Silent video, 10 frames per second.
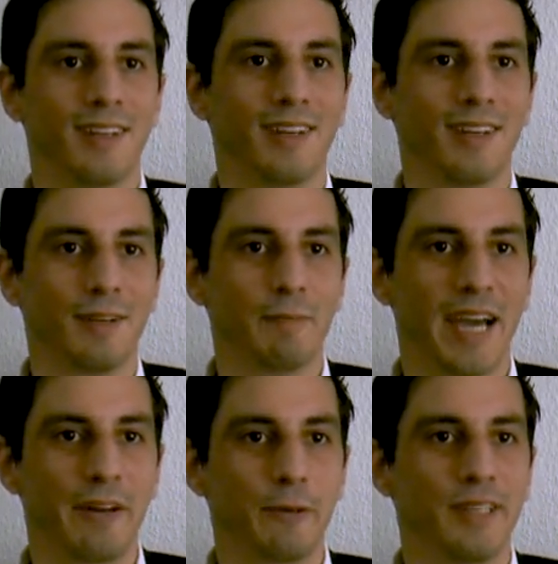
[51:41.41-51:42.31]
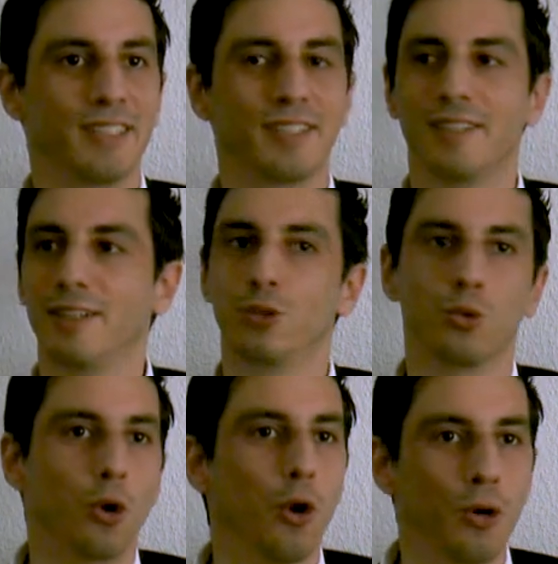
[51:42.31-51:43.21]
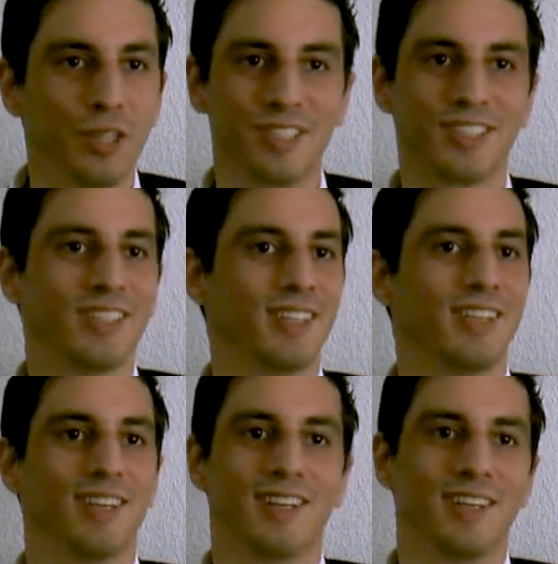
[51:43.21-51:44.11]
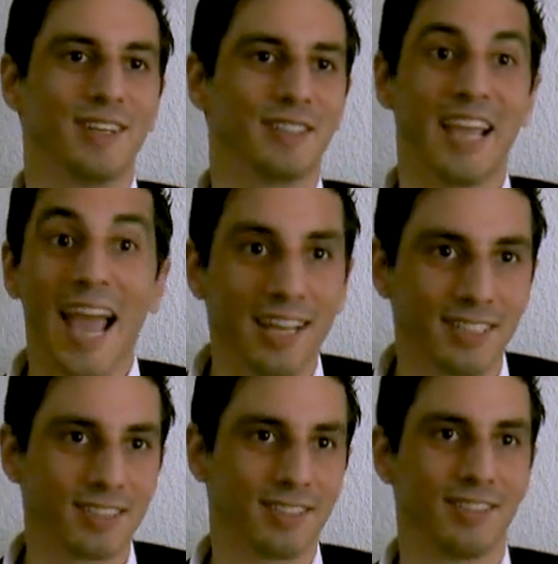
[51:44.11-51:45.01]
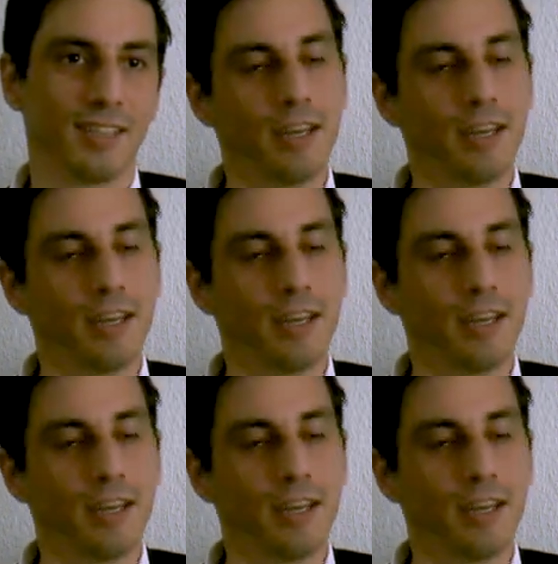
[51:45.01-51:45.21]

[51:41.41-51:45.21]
uh, batteries, uh, Sukhois, tanks.